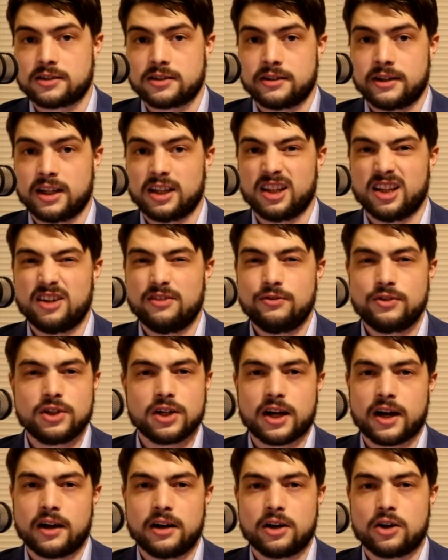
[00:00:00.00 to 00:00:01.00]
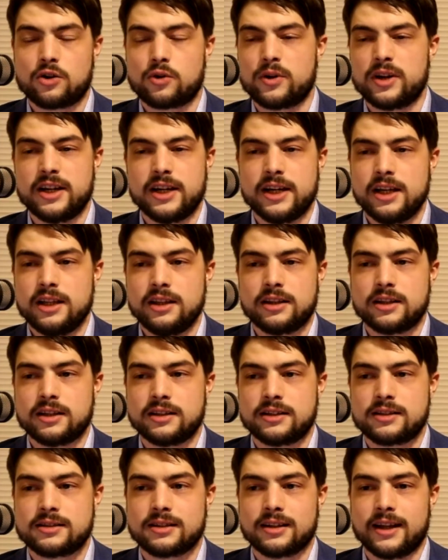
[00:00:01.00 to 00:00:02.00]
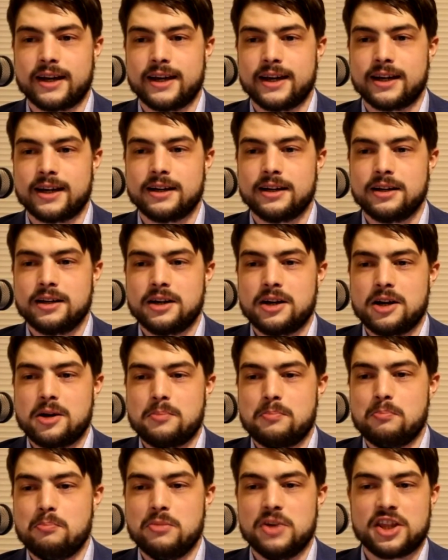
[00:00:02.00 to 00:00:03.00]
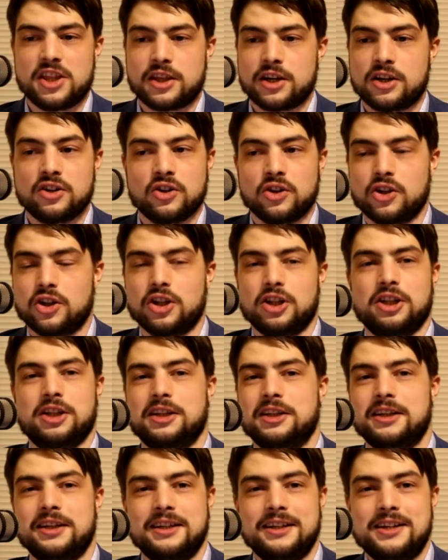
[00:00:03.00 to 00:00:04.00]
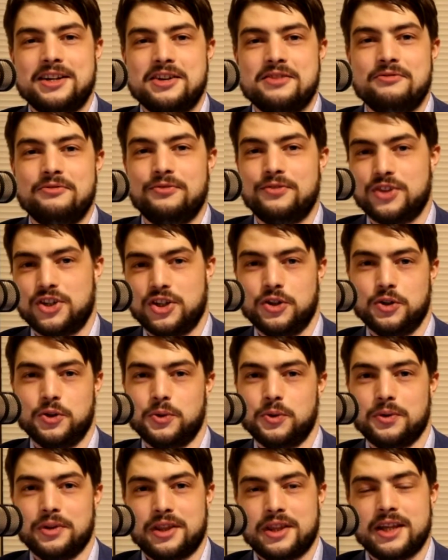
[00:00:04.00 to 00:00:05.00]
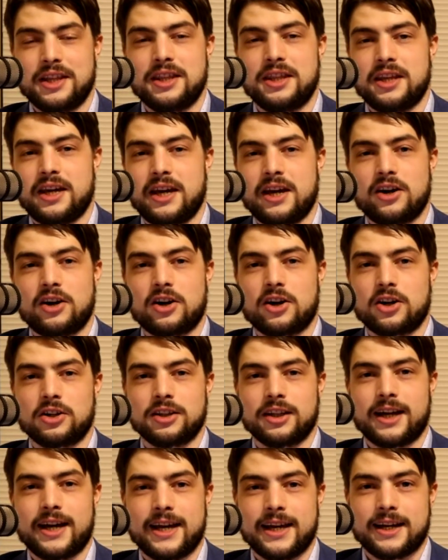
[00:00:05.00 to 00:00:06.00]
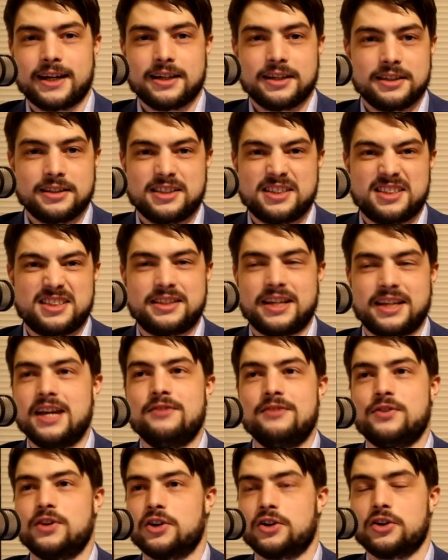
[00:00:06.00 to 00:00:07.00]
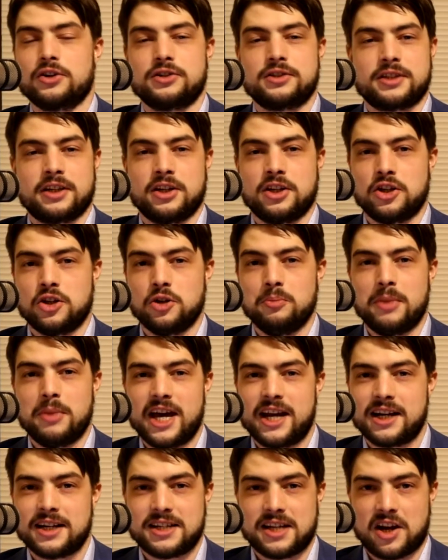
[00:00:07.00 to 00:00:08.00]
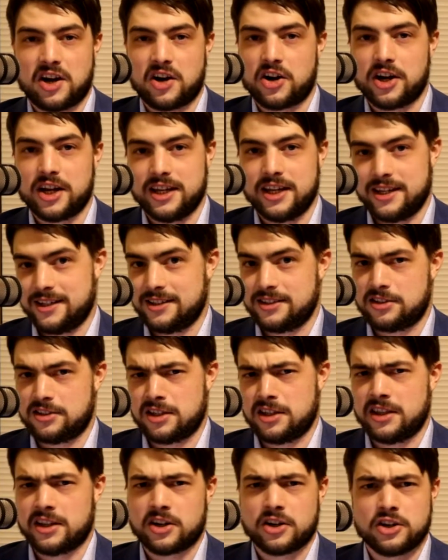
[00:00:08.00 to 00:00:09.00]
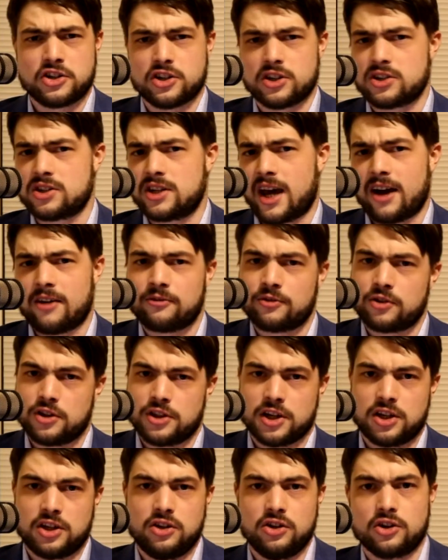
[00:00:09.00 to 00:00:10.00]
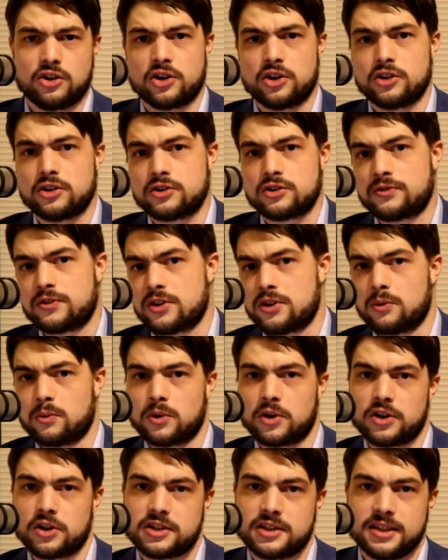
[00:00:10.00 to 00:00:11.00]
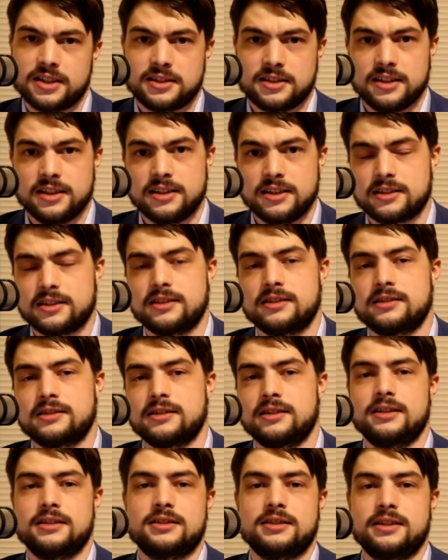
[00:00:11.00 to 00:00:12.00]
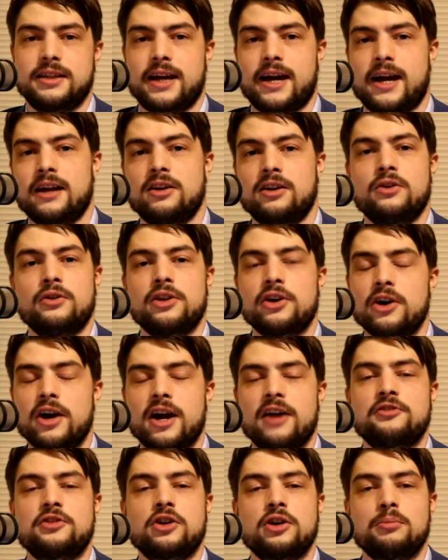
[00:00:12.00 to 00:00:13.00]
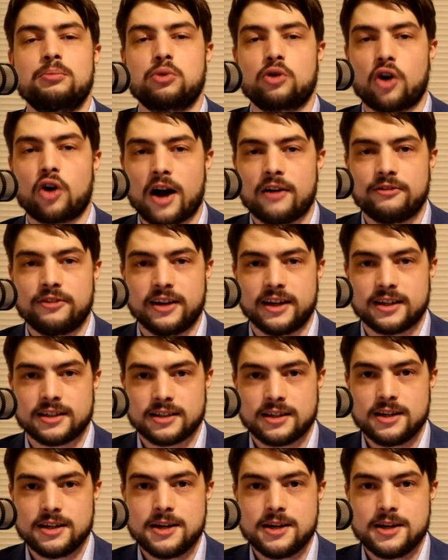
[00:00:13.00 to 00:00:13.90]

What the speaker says: And they love to kind of create this like mythical view that they are like saviors and humanitarians and they're just after the cures for the worst diseases and this and that. No, they're after a profit.